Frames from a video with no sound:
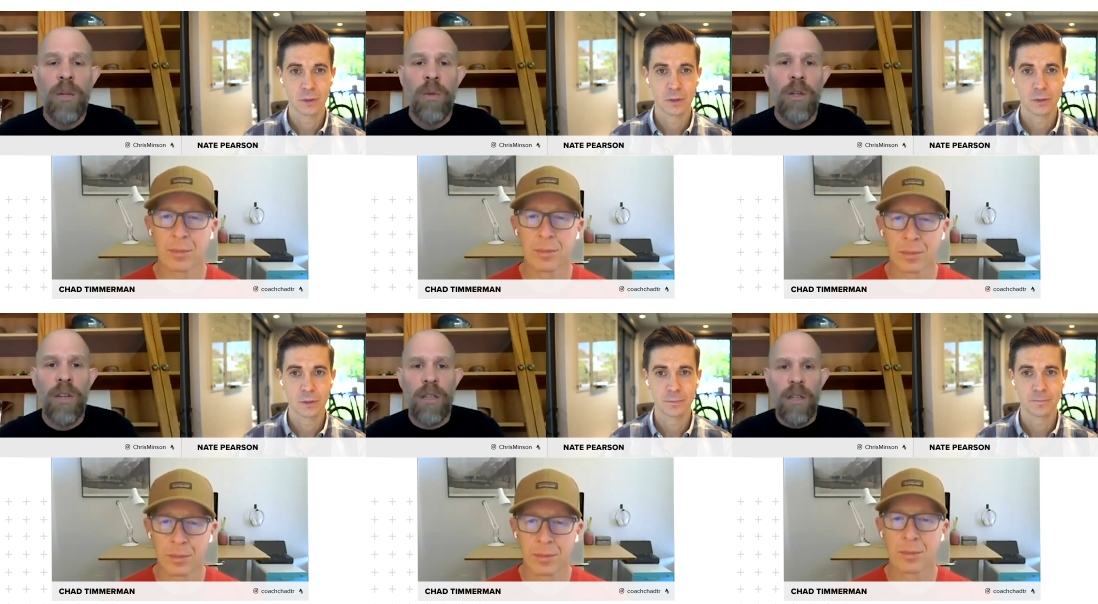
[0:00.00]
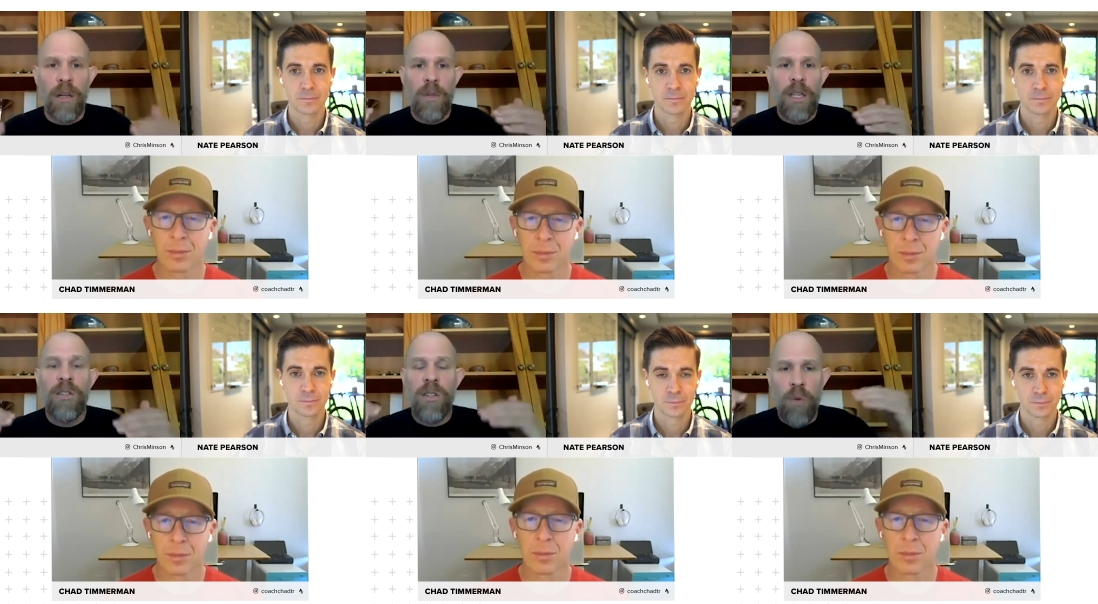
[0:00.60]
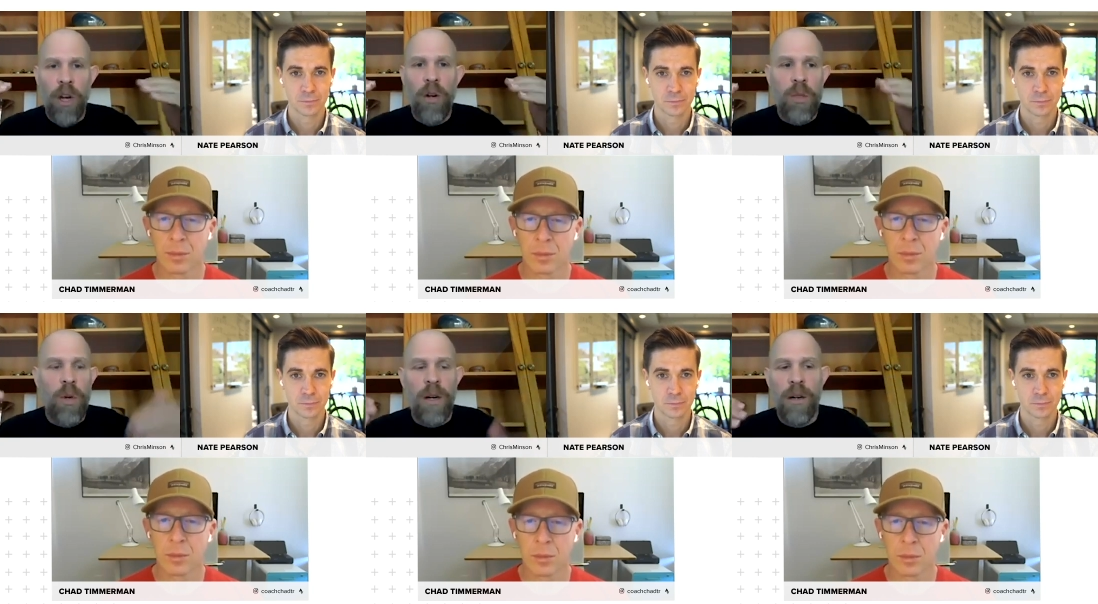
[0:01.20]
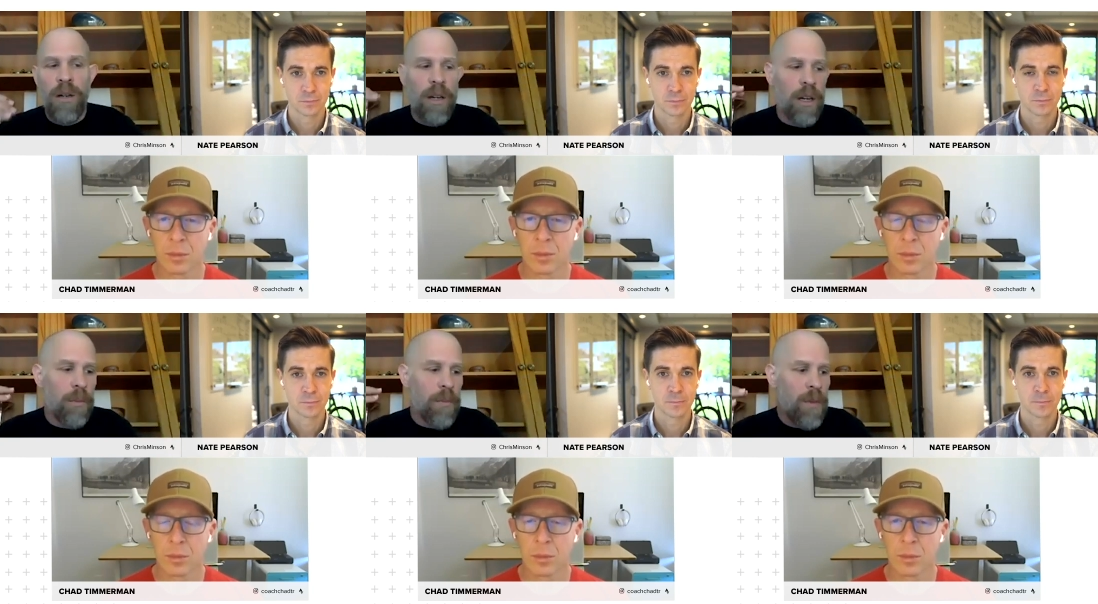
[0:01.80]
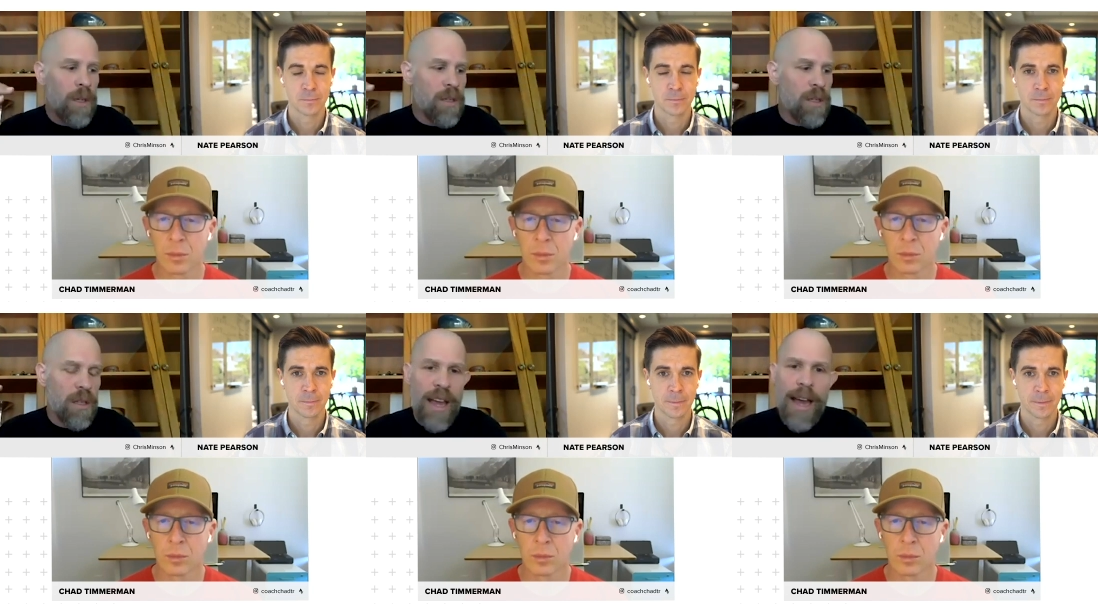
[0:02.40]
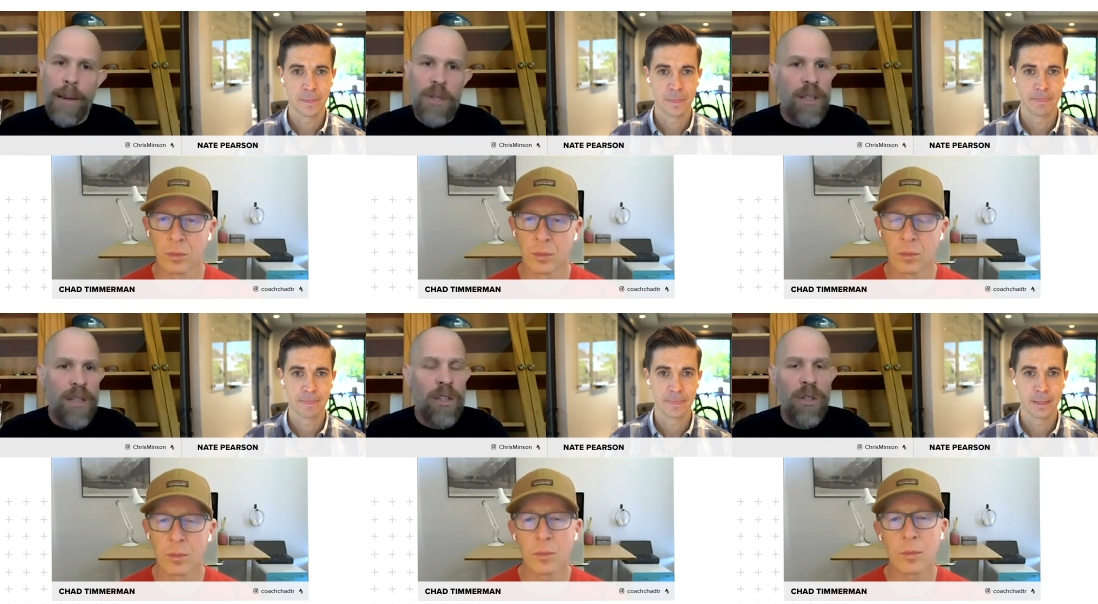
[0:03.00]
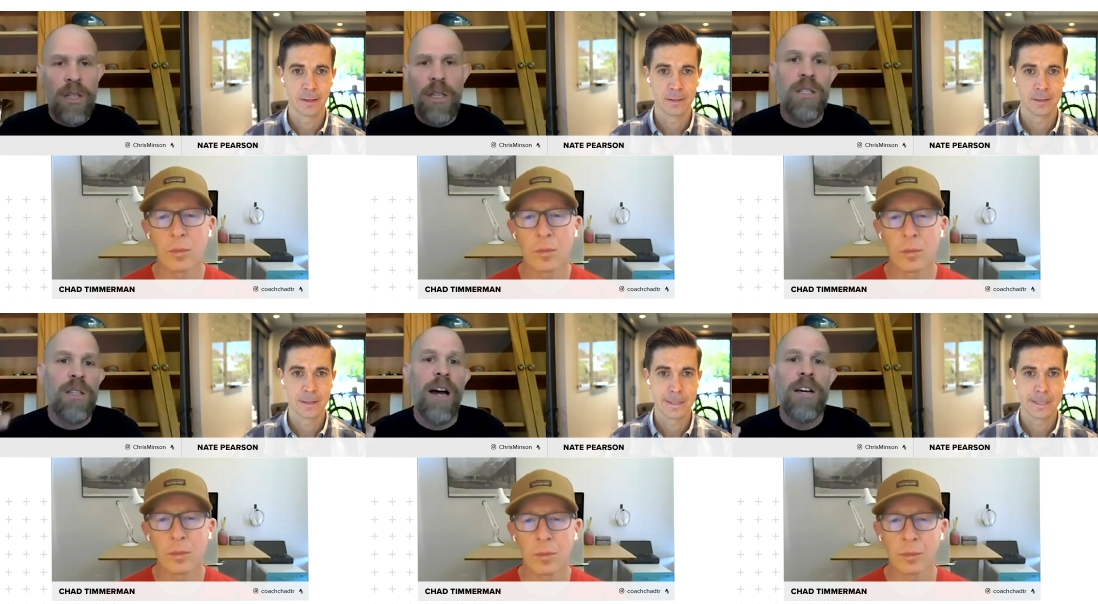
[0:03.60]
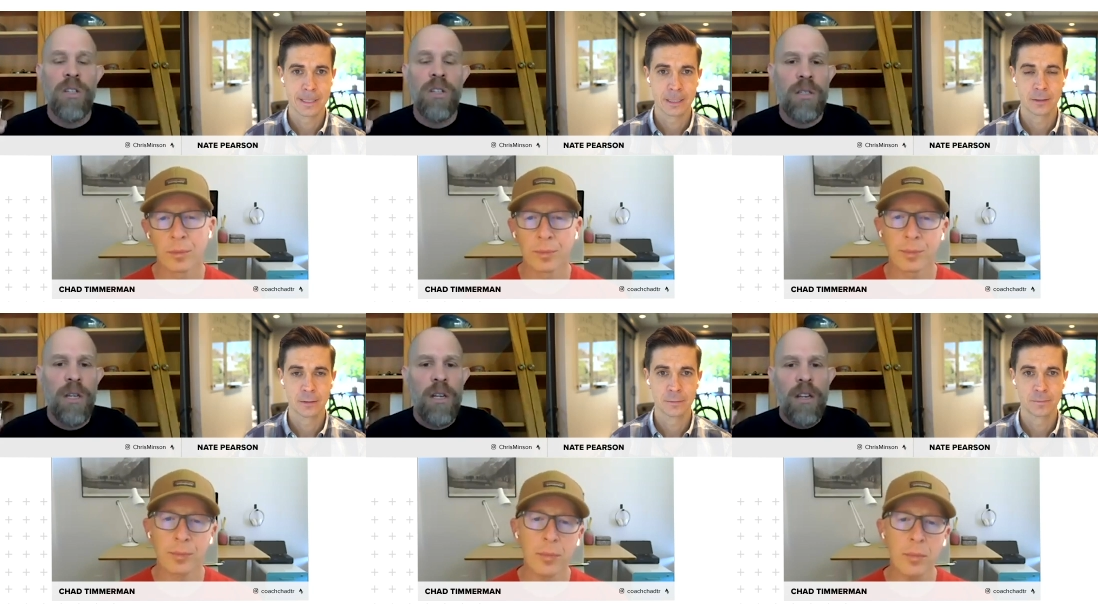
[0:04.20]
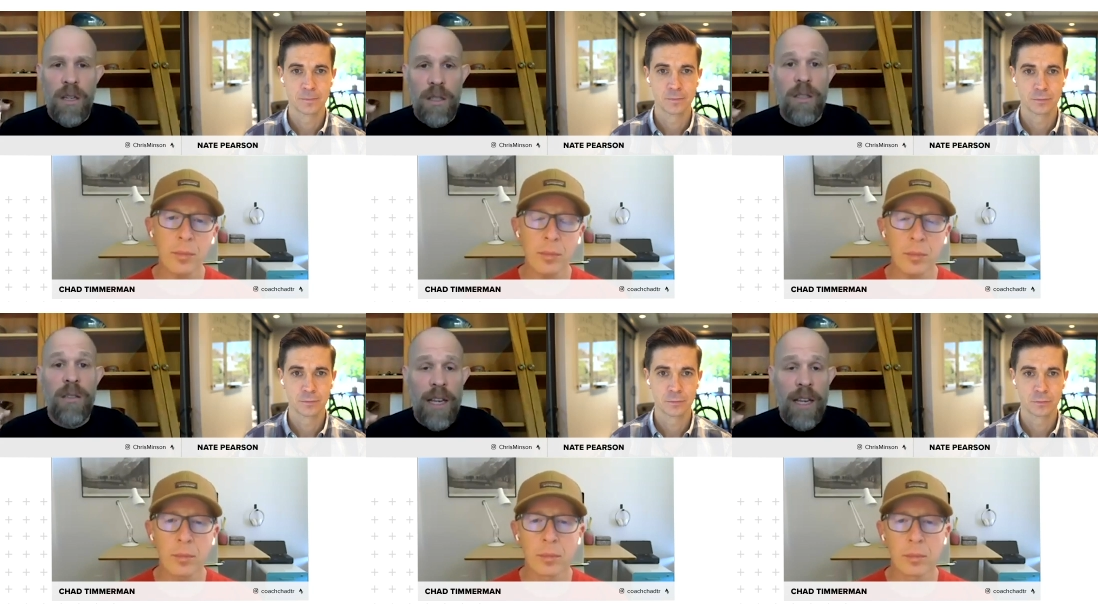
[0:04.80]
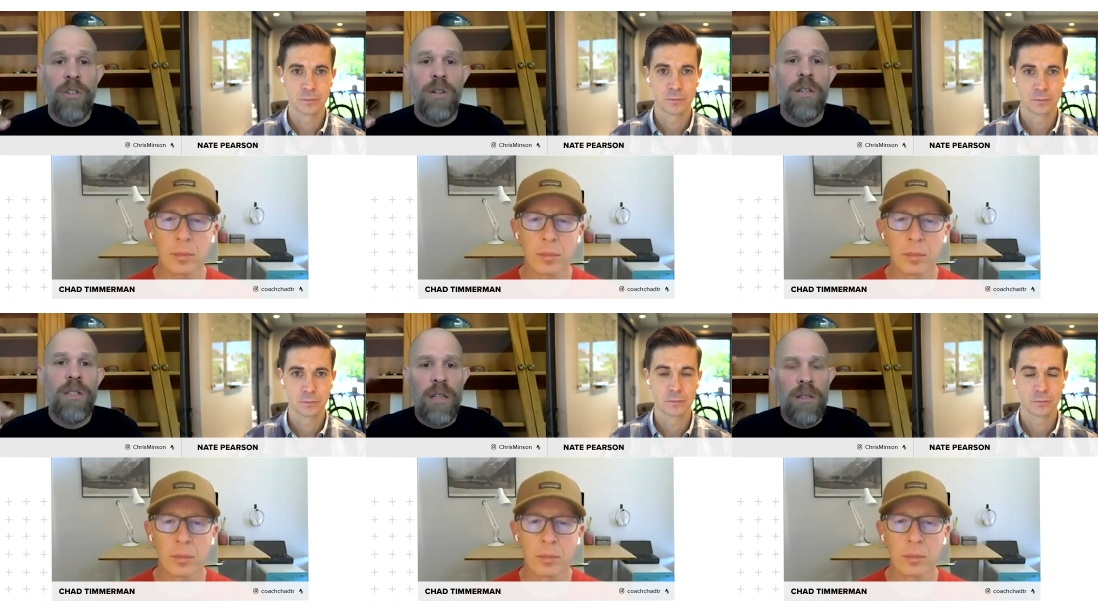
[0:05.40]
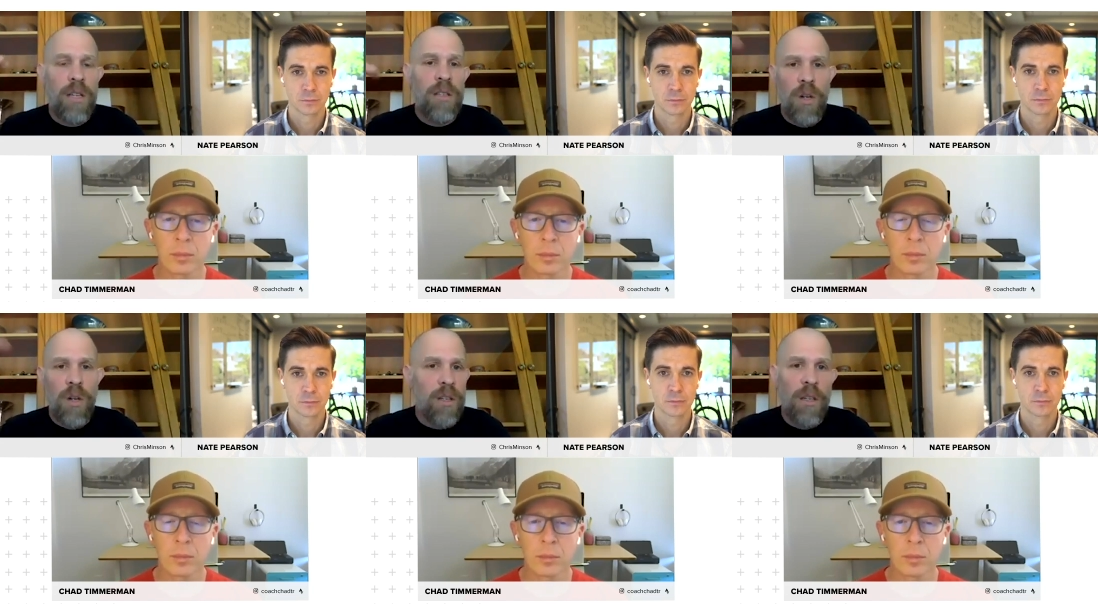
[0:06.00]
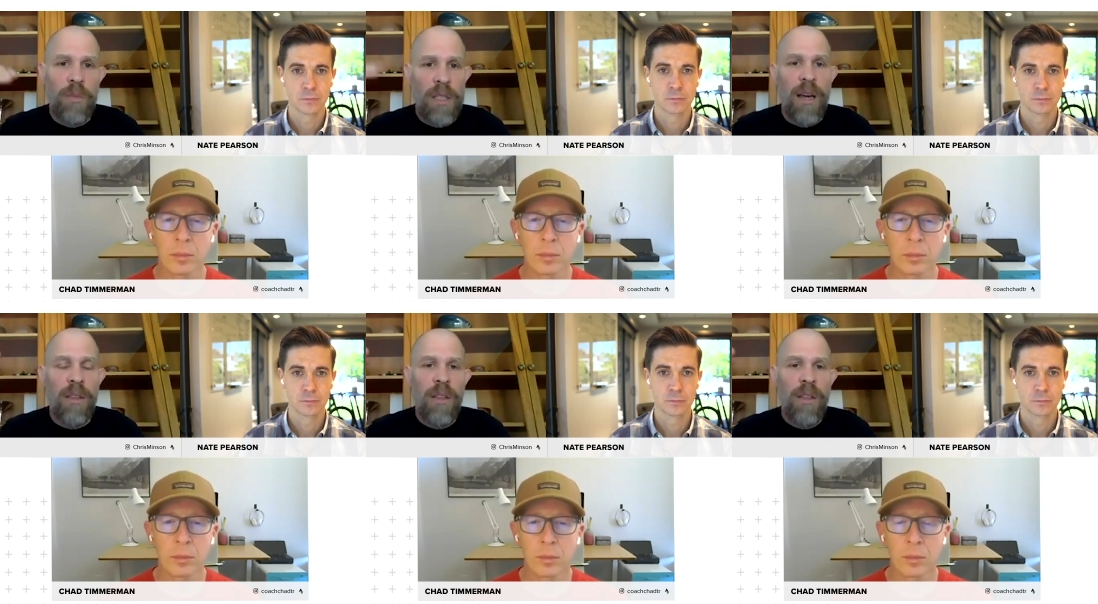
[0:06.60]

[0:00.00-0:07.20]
Speaker 1: We know that, um, heat stroke is where, um, is the absolute danger. Heat exhaustion is, is dangerous. Heat, heat stroke can be death.